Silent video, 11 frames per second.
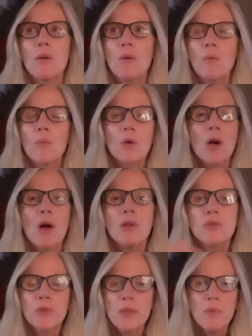we're all
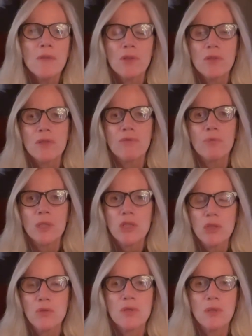dream weavers if we
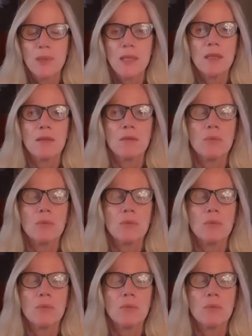choose to be.